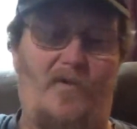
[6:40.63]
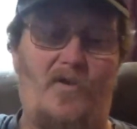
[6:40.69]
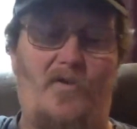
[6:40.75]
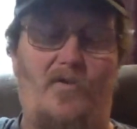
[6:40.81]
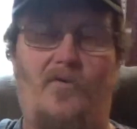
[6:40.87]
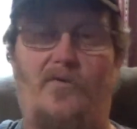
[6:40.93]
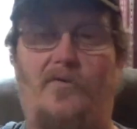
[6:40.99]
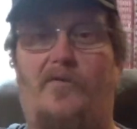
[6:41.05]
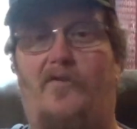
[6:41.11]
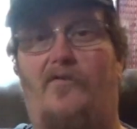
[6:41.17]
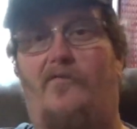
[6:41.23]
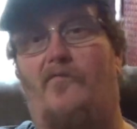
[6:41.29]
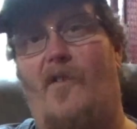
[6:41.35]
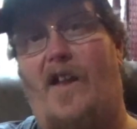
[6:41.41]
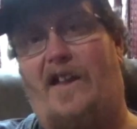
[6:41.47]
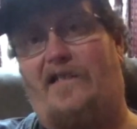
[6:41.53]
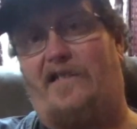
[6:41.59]
you
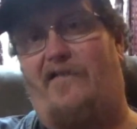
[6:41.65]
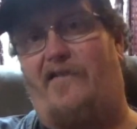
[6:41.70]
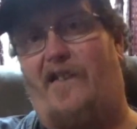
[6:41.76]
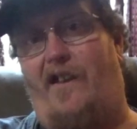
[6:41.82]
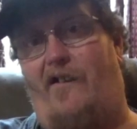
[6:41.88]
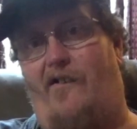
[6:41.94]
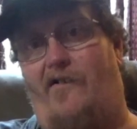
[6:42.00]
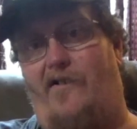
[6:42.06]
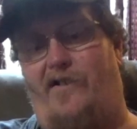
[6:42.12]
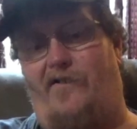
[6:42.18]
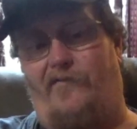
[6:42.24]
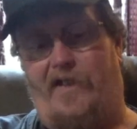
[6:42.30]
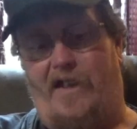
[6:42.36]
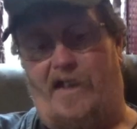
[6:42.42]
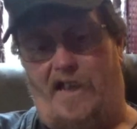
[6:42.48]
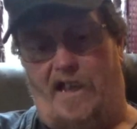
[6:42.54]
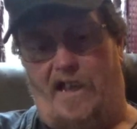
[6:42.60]
rack that thing hard enough
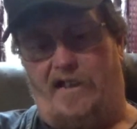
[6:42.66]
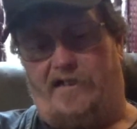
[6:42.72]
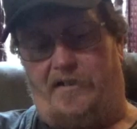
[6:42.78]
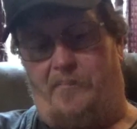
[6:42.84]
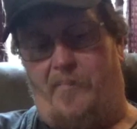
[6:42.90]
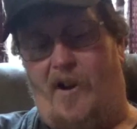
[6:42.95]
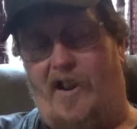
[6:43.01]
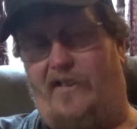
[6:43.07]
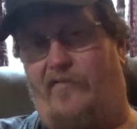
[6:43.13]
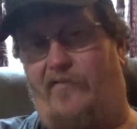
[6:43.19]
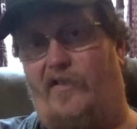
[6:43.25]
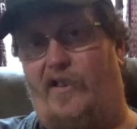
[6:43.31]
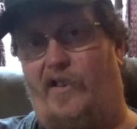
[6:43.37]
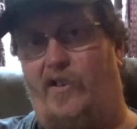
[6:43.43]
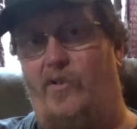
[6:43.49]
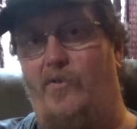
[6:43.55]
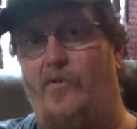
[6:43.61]
to break the
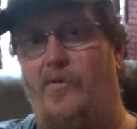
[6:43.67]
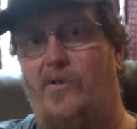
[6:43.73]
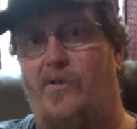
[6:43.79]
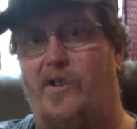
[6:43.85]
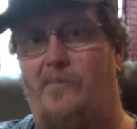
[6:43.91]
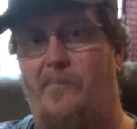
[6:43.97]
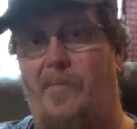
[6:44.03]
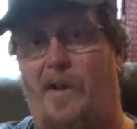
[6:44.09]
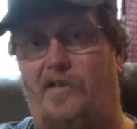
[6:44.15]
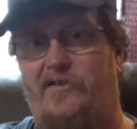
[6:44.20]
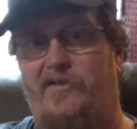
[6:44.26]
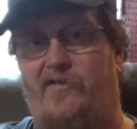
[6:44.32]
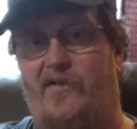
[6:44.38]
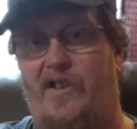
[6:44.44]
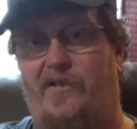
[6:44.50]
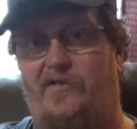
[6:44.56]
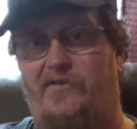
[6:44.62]
new composite
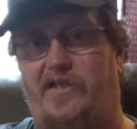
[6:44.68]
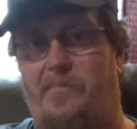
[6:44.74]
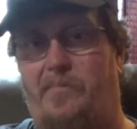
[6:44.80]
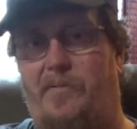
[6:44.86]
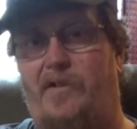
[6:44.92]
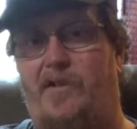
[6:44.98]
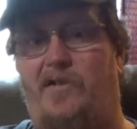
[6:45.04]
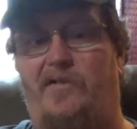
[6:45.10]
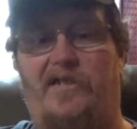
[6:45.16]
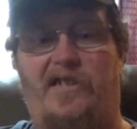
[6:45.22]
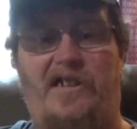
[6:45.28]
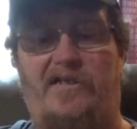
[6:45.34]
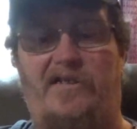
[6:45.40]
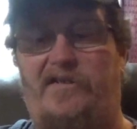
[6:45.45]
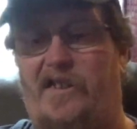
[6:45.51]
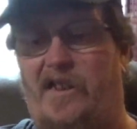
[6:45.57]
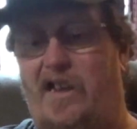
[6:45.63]
rails they put on
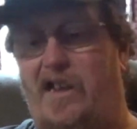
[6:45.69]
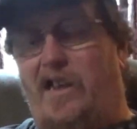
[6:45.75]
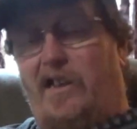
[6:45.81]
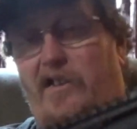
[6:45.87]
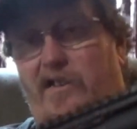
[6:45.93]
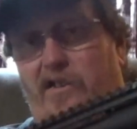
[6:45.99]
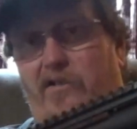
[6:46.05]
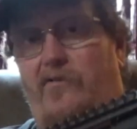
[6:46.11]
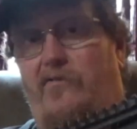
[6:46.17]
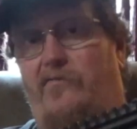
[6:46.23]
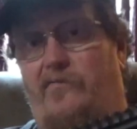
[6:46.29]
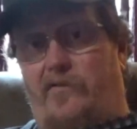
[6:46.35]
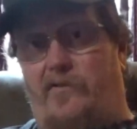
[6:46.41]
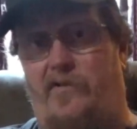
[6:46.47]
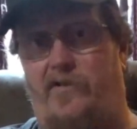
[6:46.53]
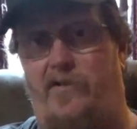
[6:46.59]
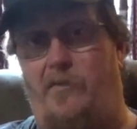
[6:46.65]
these, you're
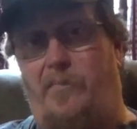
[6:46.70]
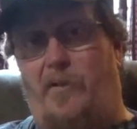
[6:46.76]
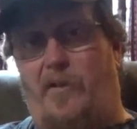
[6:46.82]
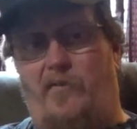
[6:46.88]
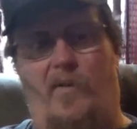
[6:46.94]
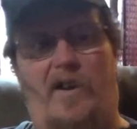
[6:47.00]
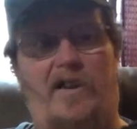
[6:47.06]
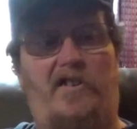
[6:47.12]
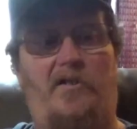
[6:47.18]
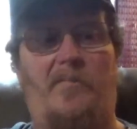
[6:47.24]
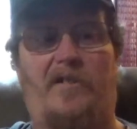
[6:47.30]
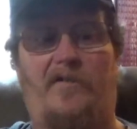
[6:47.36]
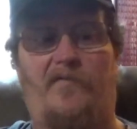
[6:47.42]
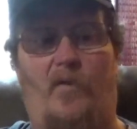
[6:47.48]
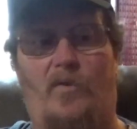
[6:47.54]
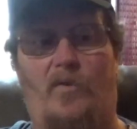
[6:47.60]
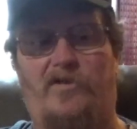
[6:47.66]
putting way too much
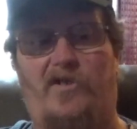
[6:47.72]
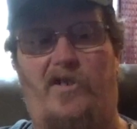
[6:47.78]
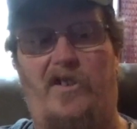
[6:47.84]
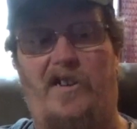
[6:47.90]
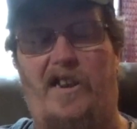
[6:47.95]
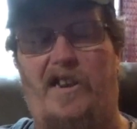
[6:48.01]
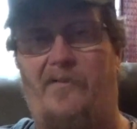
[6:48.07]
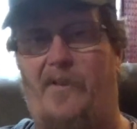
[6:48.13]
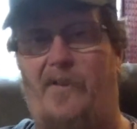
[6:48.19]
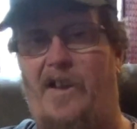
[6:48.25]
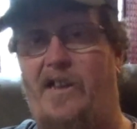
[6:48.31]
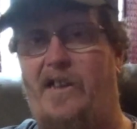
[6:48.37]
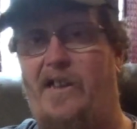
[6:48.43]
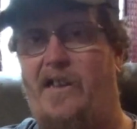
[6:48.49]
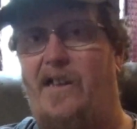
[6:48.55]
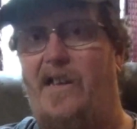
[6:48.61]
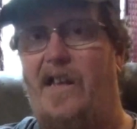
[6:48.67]
force on it anyway.
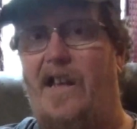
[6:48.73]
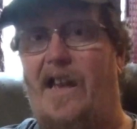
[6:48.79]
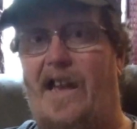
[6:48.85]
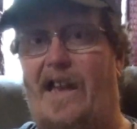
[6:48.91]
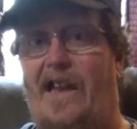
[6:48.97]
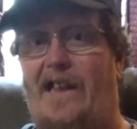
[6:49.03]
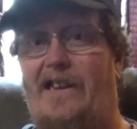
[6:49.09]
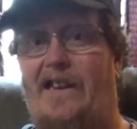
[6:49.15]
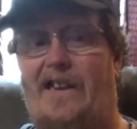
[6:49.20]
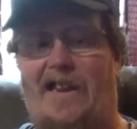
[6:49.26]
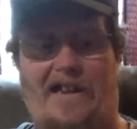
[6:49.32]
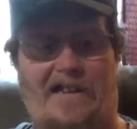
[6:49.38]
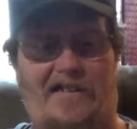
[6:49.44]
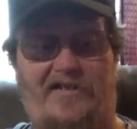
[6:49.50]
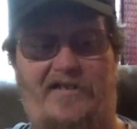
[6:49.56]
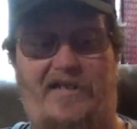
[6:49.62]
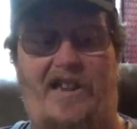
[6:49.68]
And like
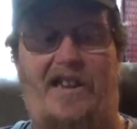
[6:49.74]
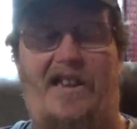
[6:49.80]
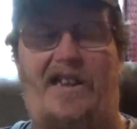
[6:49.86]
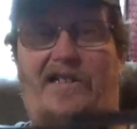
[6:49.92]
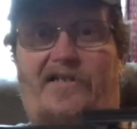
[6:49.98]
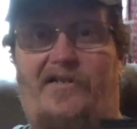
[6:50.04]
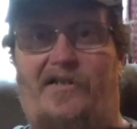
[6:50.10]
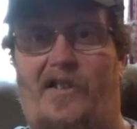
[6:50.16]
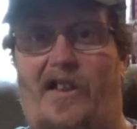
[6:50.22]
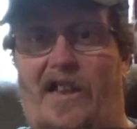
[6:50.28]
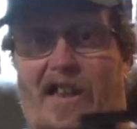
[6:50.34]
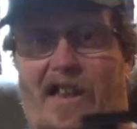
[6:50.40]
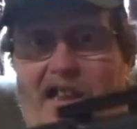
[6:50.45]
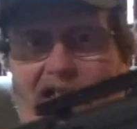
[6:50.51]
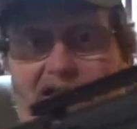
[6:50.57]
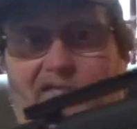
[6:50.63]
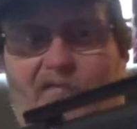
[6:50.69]
I said,
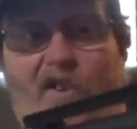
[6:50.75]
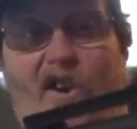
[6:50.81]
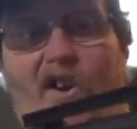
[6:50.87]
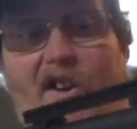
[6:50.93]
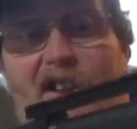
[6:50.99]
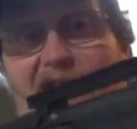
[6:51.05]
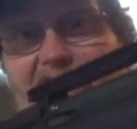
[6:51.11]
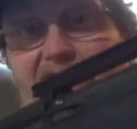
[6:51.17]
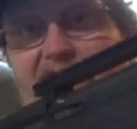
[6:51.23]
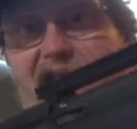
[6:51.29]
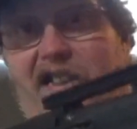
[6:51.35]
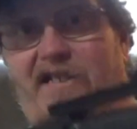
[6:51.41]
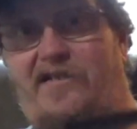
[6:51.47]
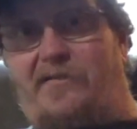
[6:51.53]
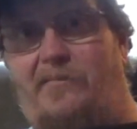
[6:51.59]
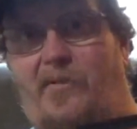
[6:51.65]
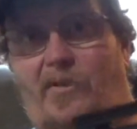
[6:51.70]
it's very
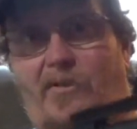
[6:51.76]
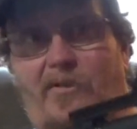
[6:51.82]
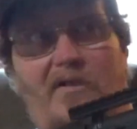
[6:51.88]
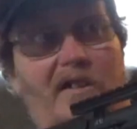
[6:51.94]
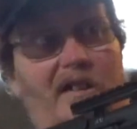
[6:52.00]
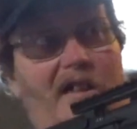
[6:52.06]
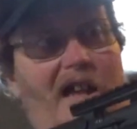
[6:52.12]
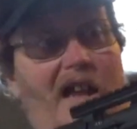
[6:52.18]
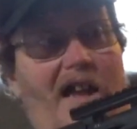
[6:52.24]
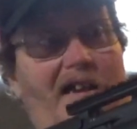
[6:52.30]
accessible. I